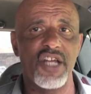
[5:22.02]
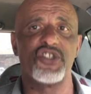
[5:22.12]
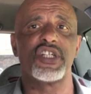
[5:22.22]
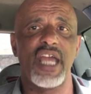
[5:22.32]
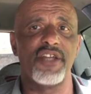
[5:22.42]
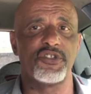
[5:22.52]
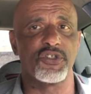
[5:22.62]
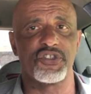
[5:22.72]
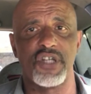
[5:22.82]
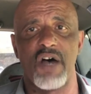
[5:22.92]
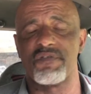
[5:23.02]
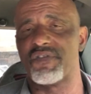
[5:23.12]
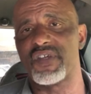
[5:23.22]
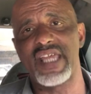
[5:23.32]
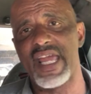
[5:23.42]
educate yourself.
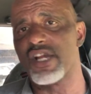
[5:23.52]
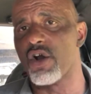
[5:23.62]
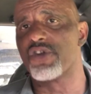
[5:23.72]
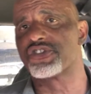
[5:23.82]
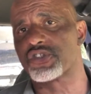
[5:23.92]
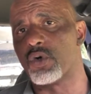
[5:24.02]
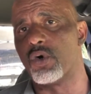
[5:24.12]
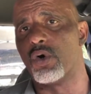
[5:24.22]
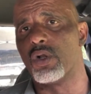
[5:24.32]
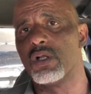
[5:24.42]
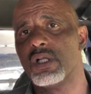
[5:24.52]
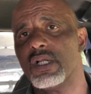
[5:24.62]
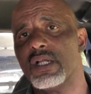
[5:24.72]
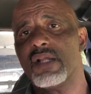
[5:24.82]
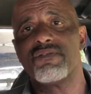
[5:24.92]
If you can't go to school,
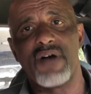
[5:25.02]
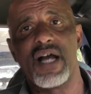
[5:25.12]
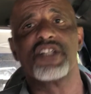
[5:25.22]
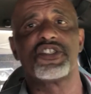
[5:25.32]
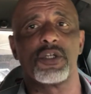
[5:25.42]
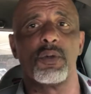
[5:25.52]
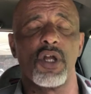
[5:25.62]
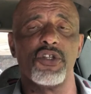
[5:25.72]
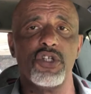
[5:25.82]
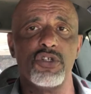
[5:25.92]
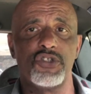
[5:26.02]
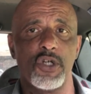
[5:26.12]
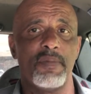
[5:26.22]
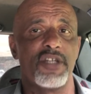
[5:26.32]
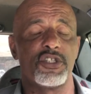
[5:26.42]
find someone on
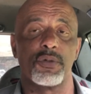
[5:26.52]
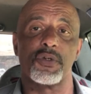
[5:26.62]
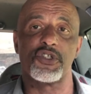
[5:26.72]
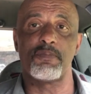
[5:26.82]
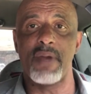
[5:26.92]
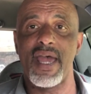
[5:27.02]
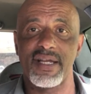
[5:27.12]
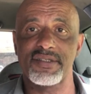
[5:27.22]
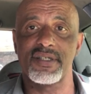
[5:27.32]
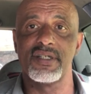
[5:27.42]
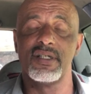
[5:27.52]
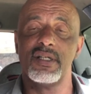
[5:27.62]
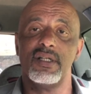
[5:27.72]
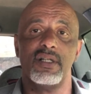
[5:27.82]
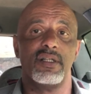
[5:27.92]
YouTube that you respect
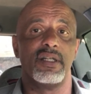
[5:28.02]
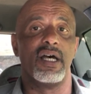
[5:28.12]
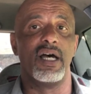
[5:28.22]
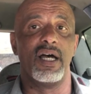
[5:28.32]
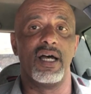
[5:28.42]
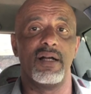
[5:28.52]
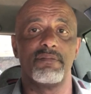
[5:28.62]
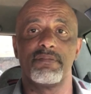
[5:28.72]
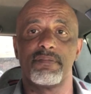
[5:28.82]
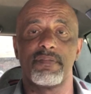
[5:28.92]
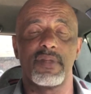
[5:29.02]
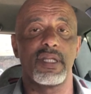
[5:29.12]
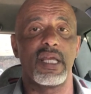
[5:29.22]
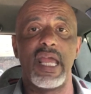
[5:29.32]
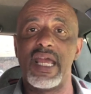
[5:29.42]
uh,
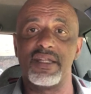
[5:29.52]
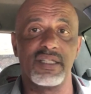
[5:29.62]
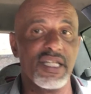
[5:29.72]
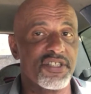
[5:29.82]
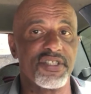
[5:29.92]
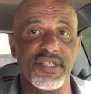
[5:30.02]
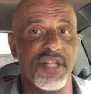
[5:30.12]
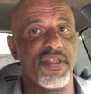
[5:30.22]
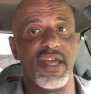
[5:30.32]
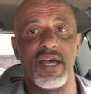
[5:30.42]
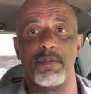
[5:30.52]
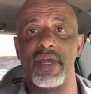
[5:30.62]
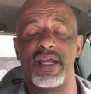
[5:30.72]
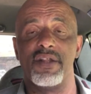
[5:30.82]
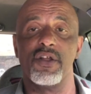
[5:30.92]
and listen to them,
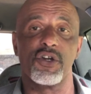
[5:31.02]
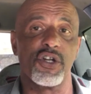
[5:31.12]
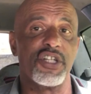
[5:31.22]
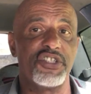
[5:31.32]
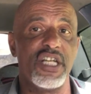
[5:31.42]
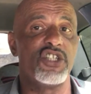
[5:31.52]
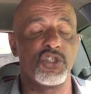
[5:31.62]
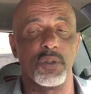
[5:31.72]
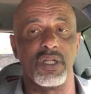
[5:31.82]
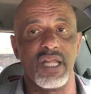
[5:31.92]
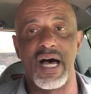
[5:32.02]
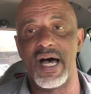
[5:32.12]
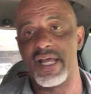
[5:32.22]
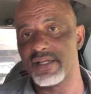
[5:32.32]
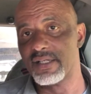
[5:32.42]
man. And they're going to teach you a
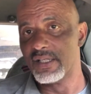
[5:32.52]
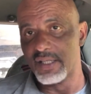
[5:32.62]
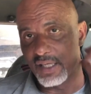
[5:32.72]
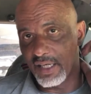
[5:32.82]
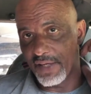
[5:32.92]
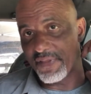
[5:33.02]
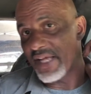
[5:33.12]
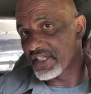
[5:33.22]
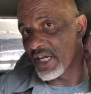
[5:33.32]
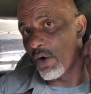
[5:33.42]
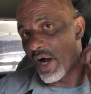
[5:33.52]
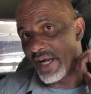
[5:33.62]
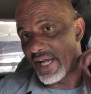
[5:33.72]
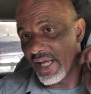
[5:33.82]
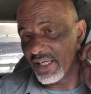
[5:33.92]
lot. Uh, that's how I
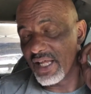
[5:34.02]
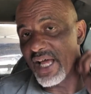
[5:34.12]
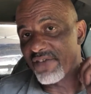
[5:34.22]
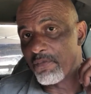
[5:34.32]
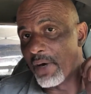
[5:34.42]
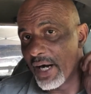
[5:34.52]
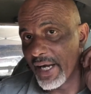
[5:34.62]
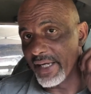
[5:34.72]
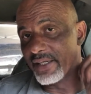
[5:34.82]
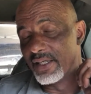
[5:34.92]
got a lot of my